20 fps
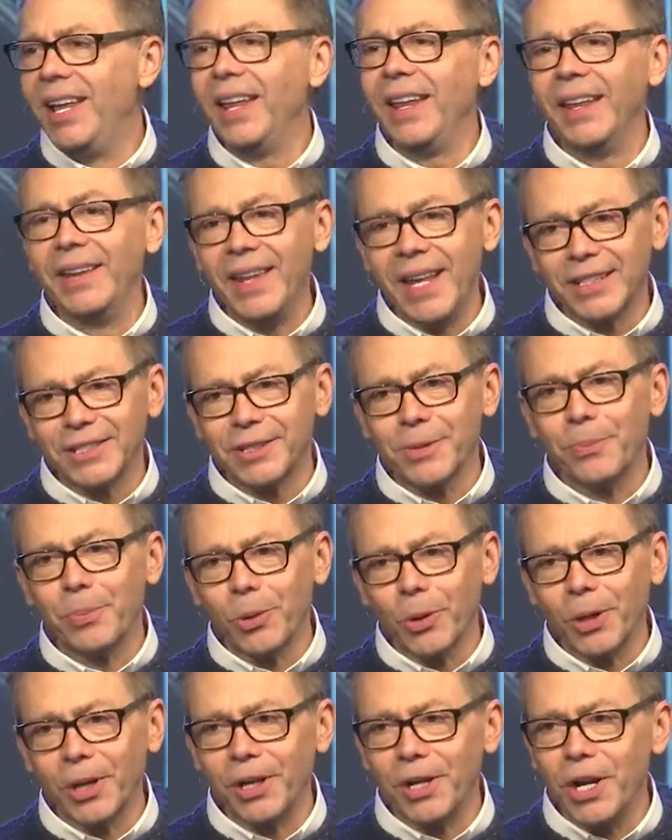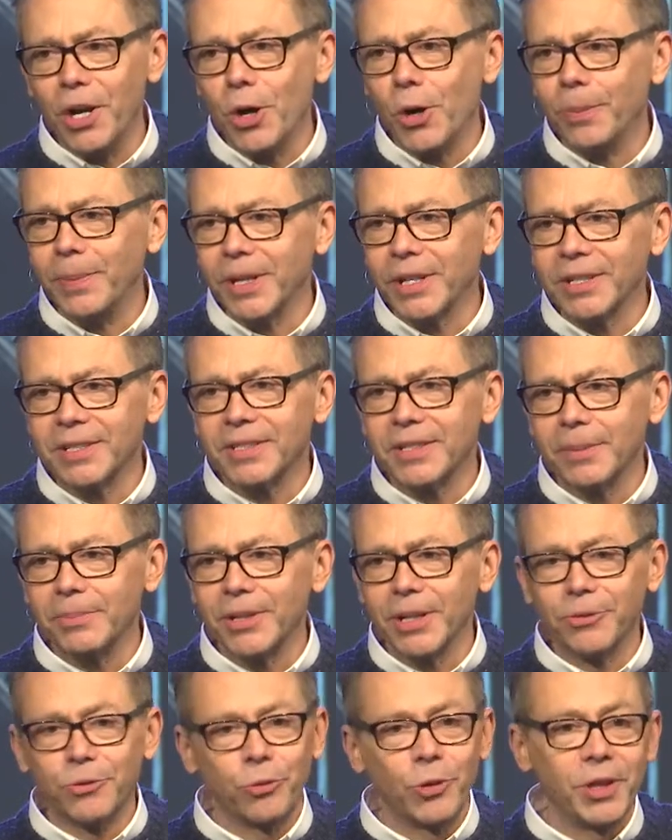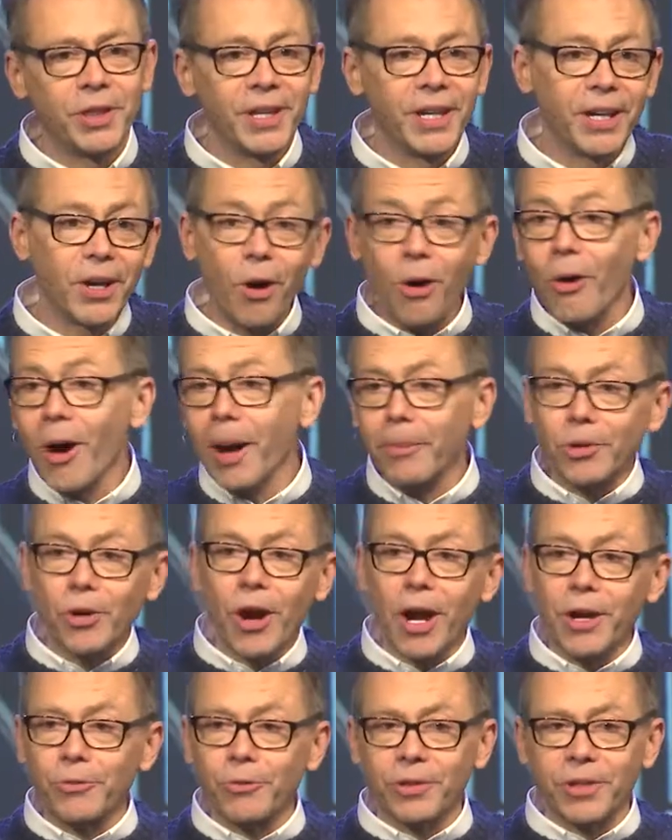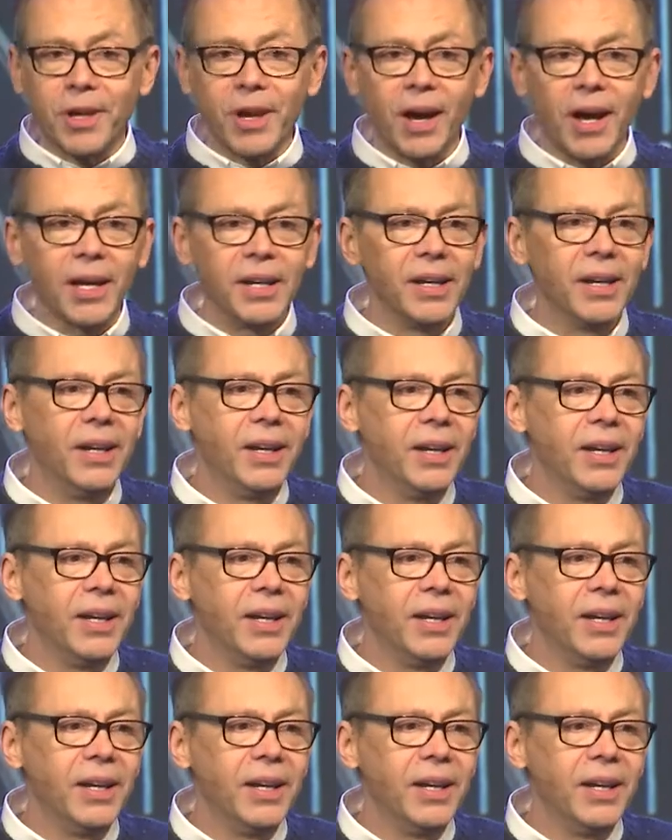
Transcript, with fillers: And that's important to know, because sometimes we think, oh, I'm great with God.